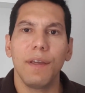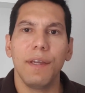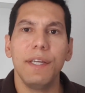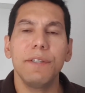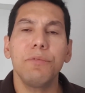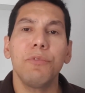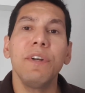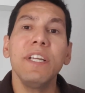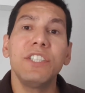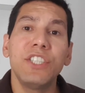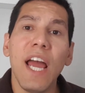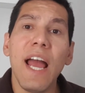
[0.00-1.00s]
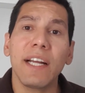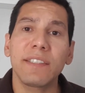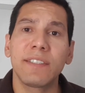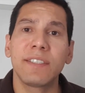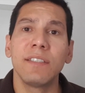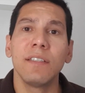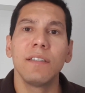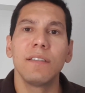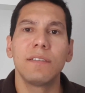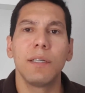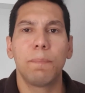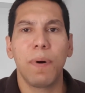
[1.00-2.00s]
It rejects
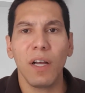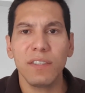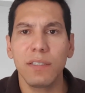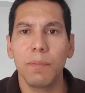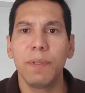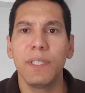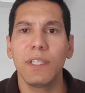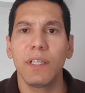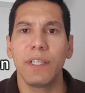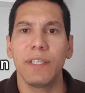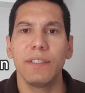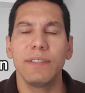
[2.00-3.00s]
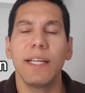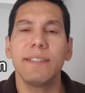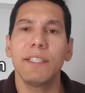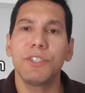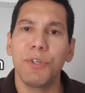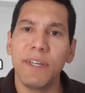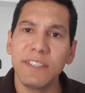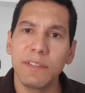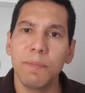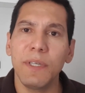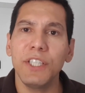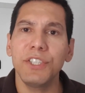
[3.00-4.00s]
the possibility that the
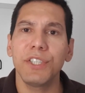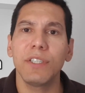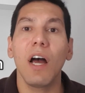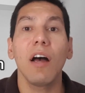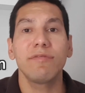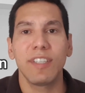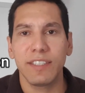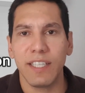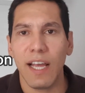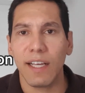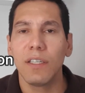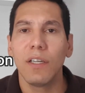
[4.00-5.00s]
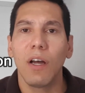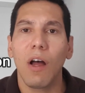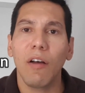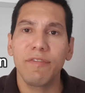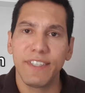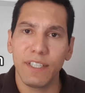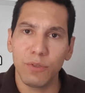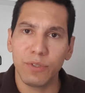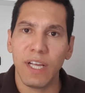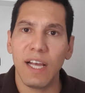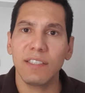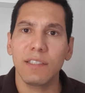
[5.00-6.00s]
transmission of the text of the New
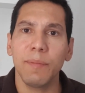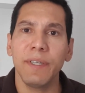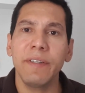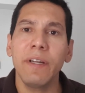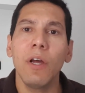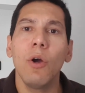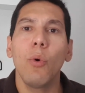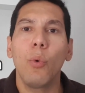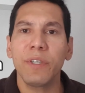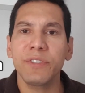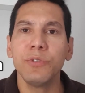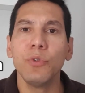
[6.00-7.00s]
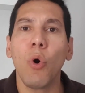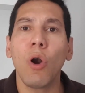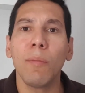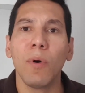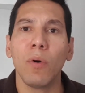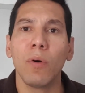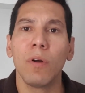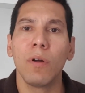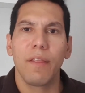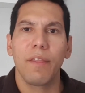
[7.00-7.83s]
Testament was normal.